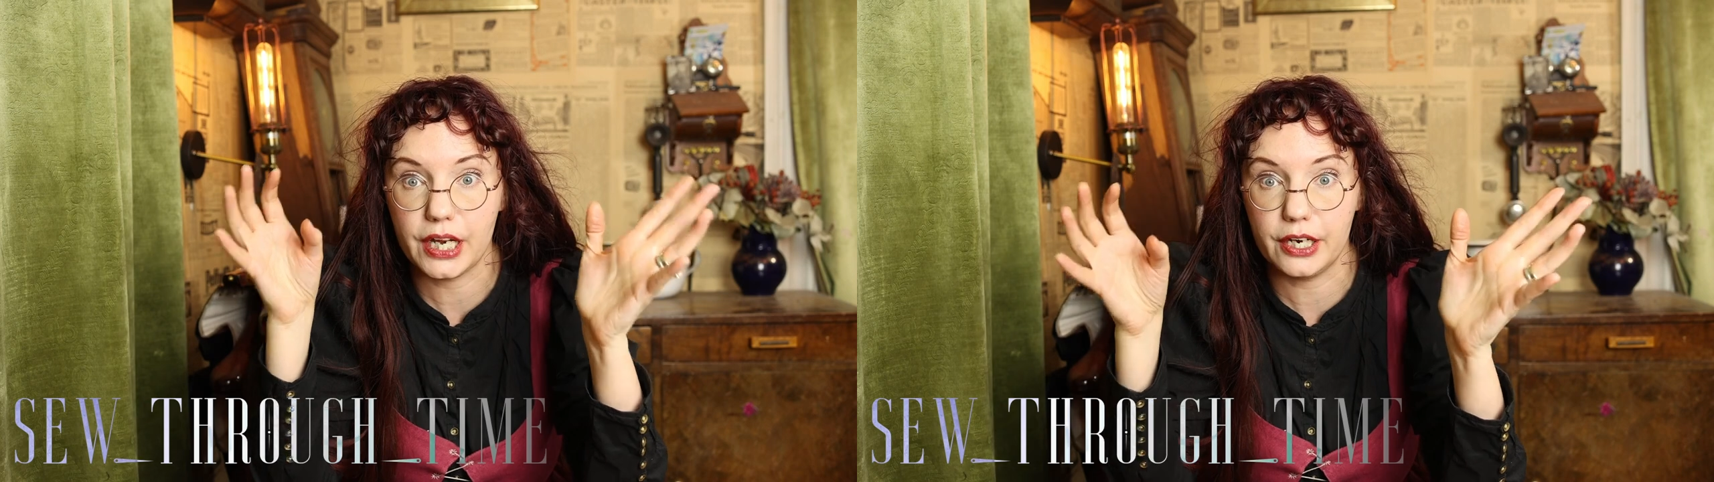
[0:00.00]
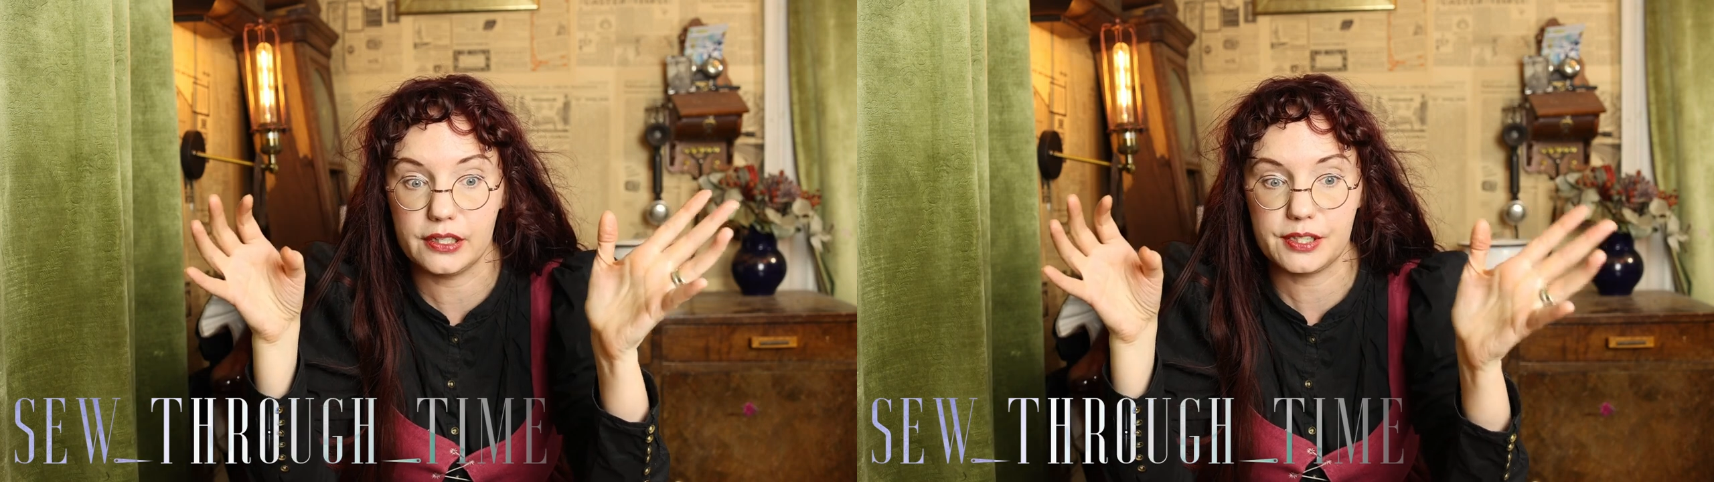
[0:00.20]

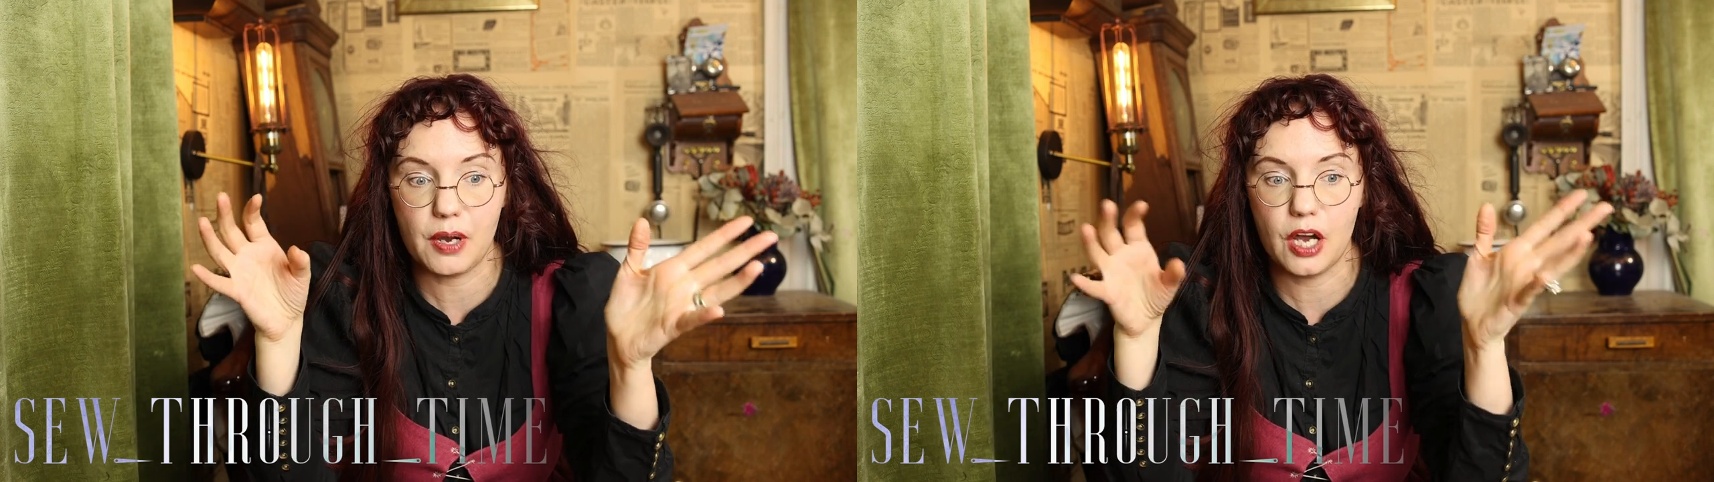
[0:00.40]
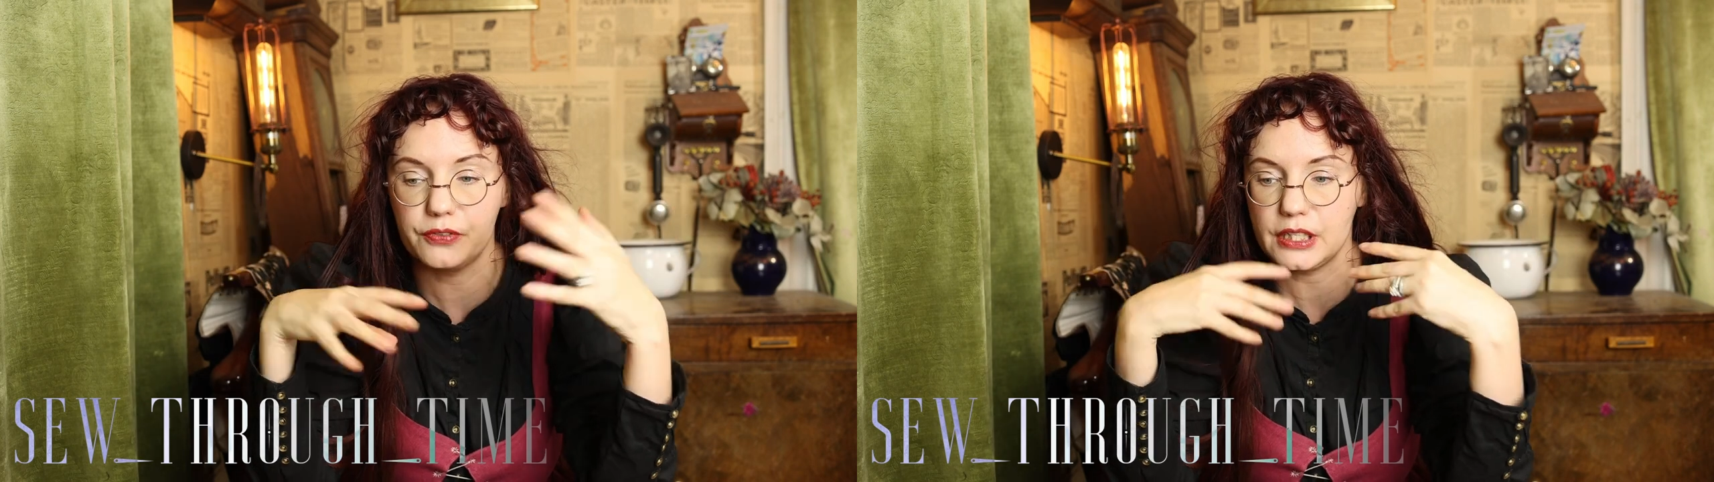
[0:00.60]
the hair is
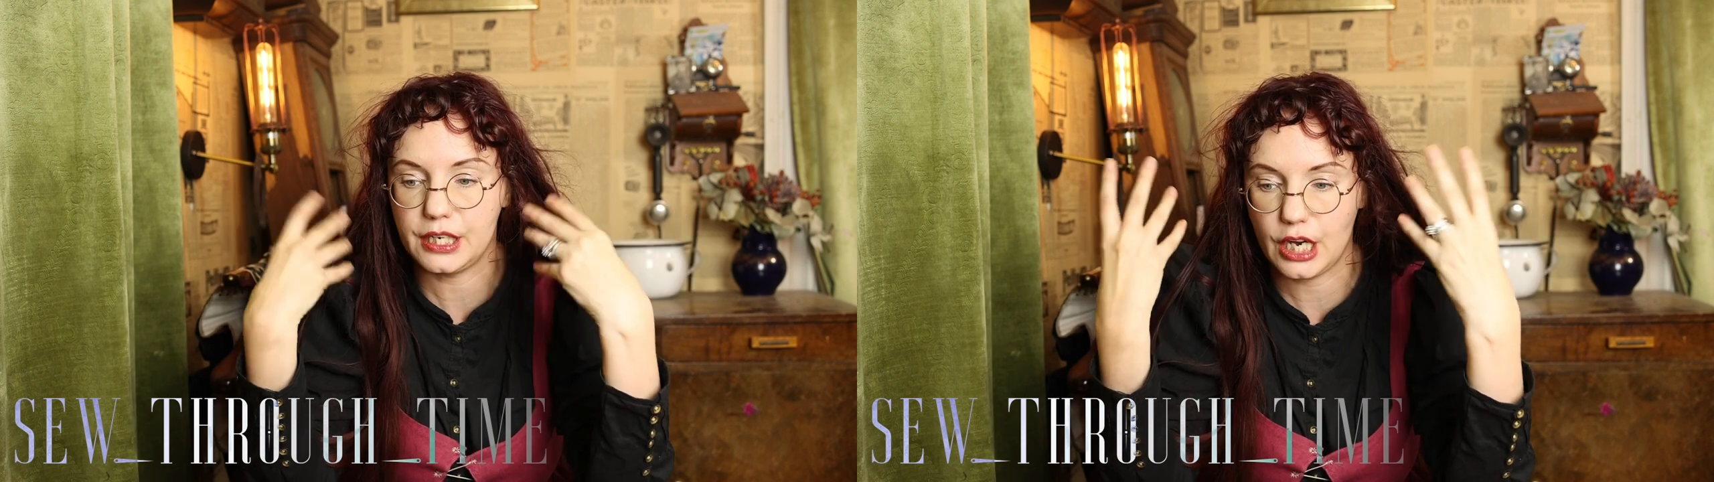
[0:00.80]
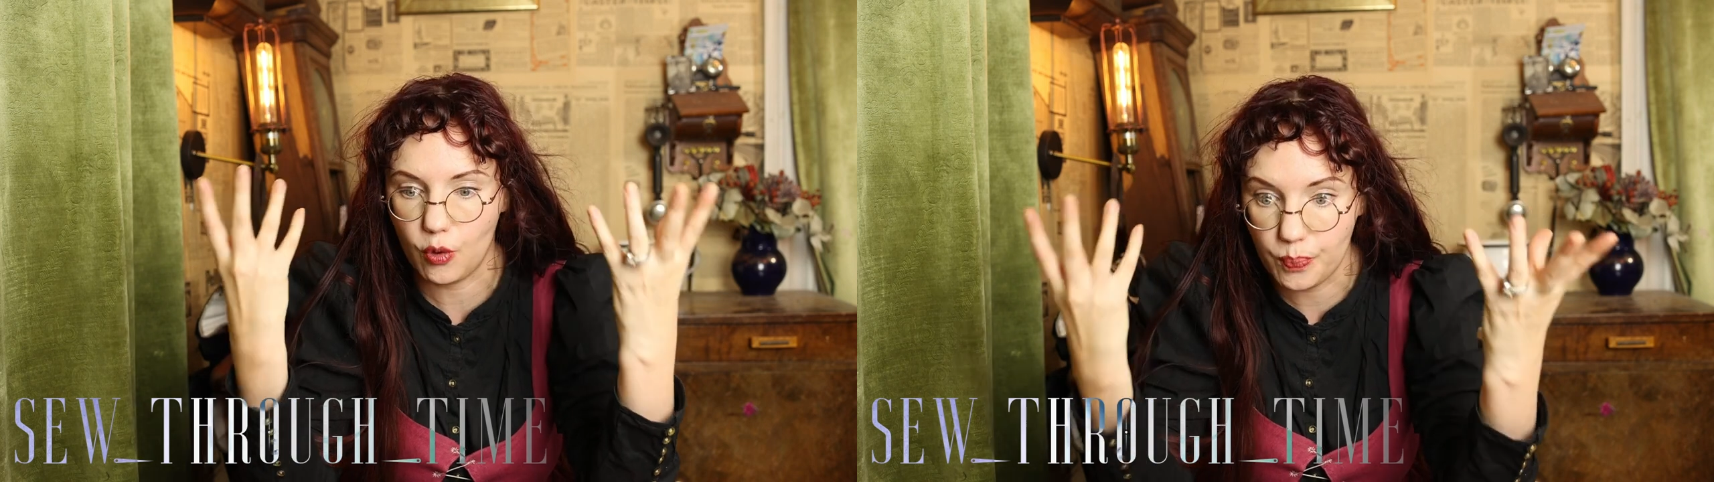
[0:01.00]
puffed
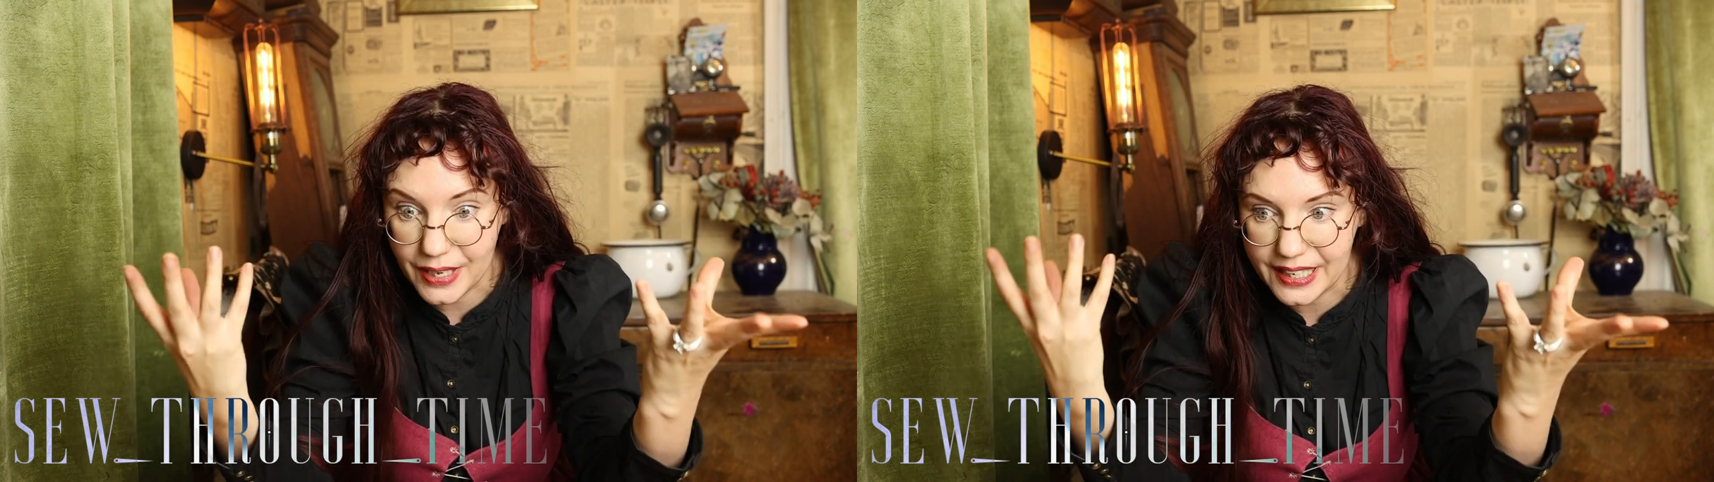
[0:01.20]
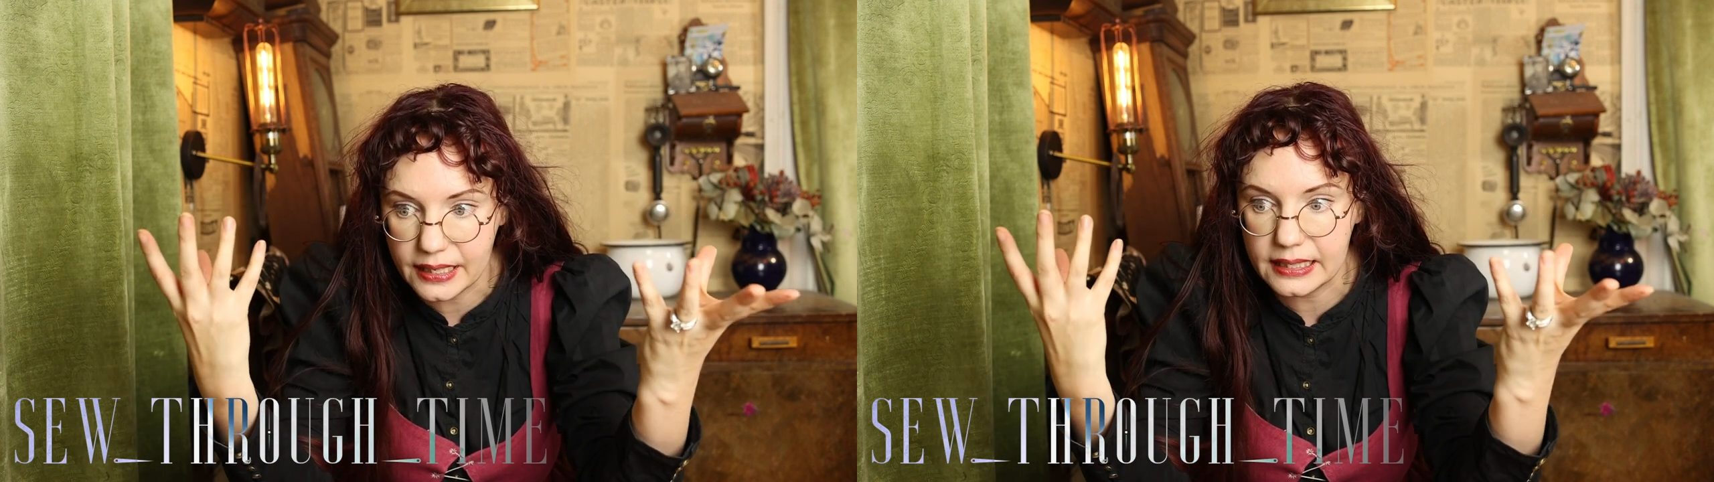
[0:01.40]
and how
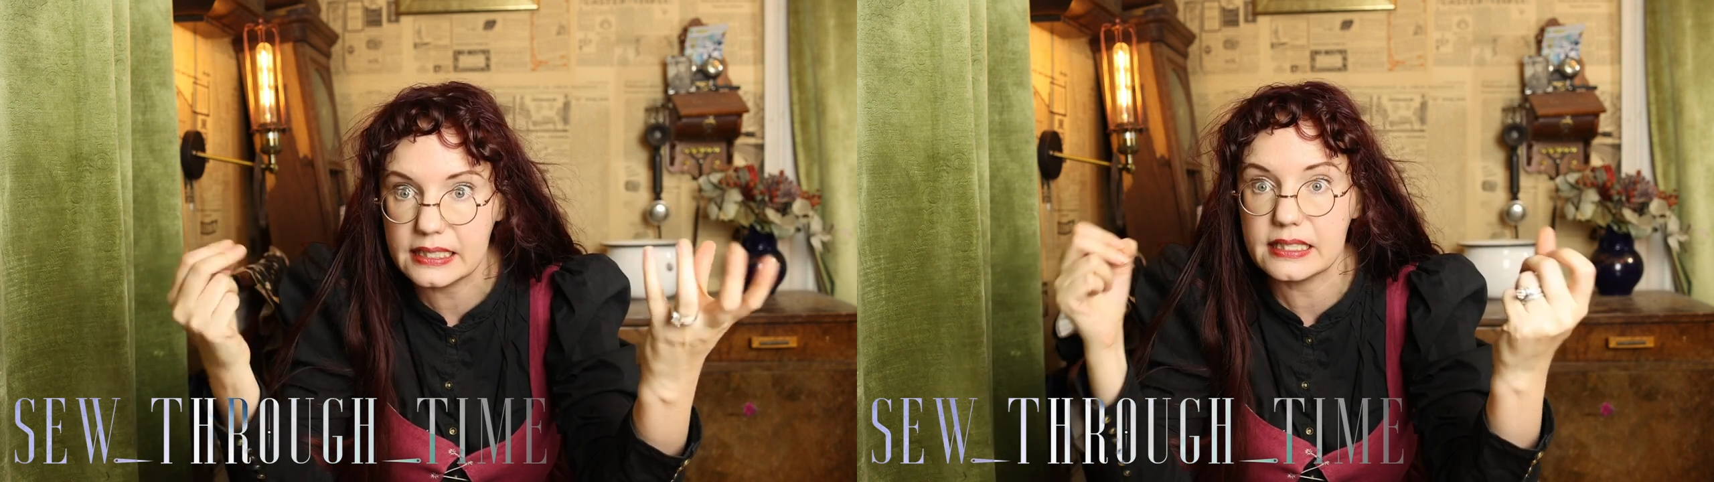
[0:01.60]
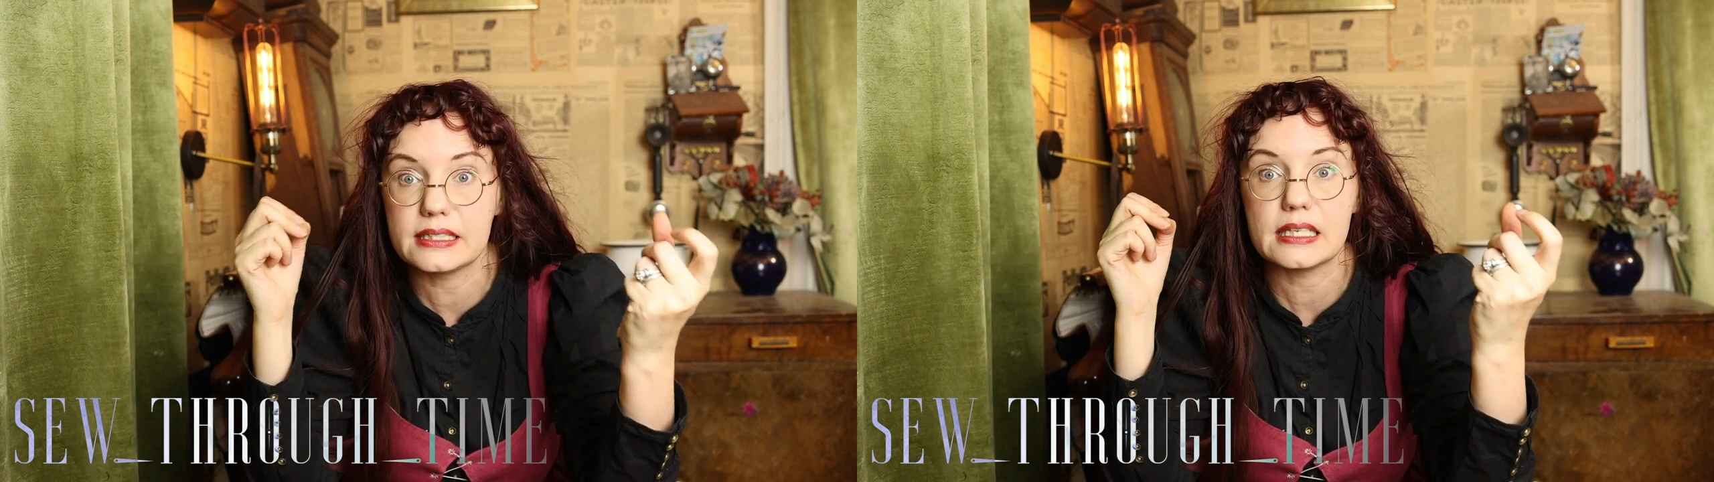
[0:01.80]
big it
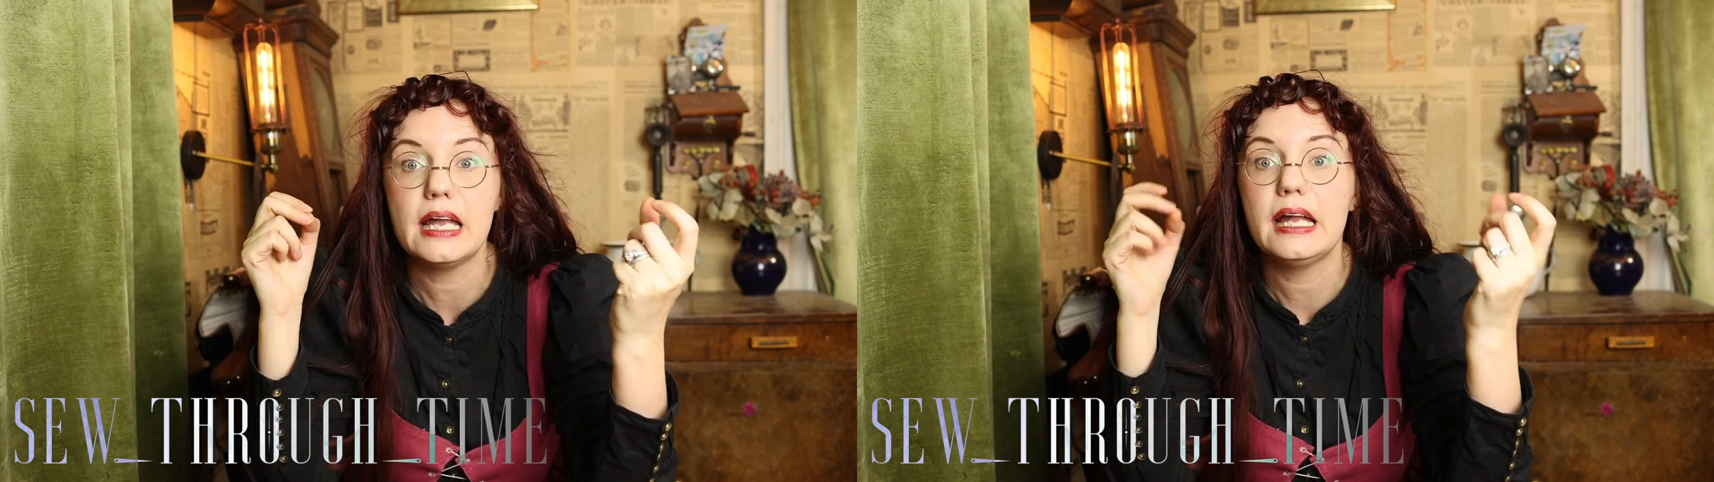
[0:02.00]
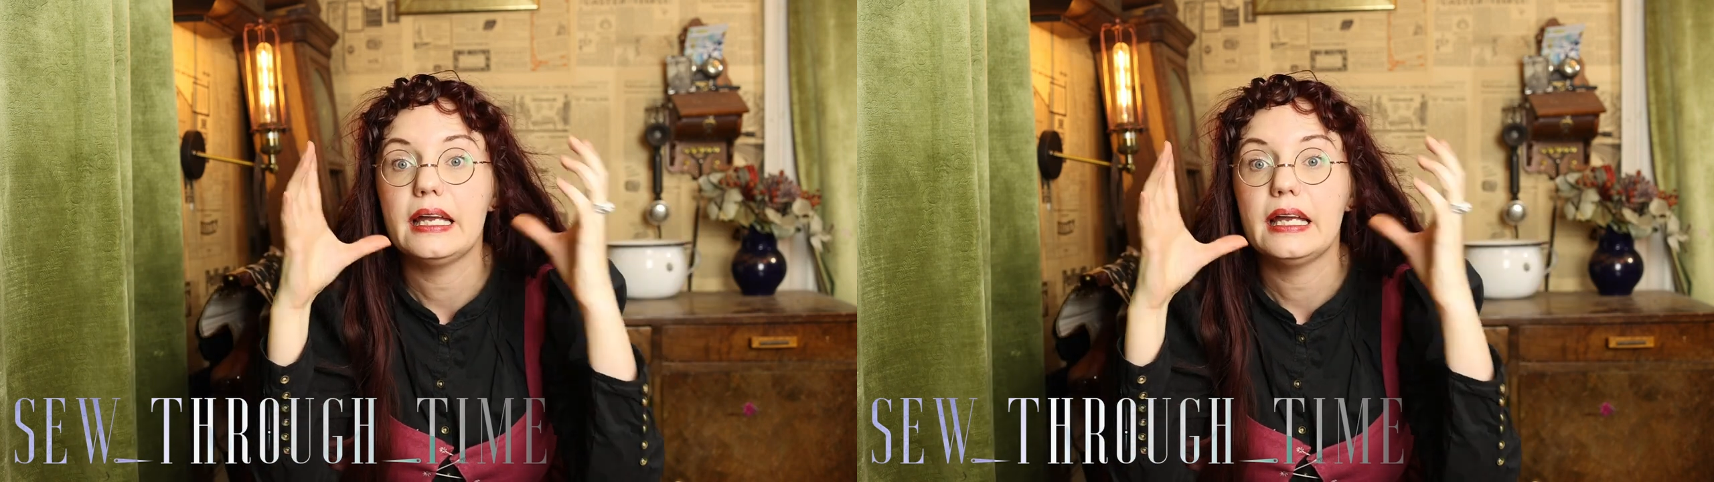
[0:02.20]
is